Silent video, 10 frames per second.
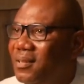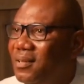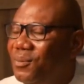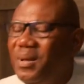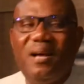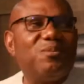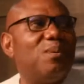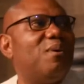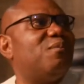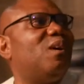We have
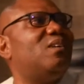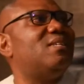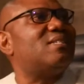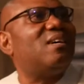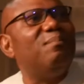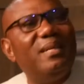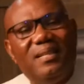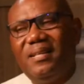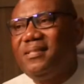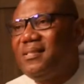some of all these
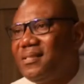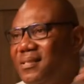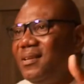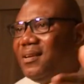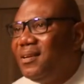comedians,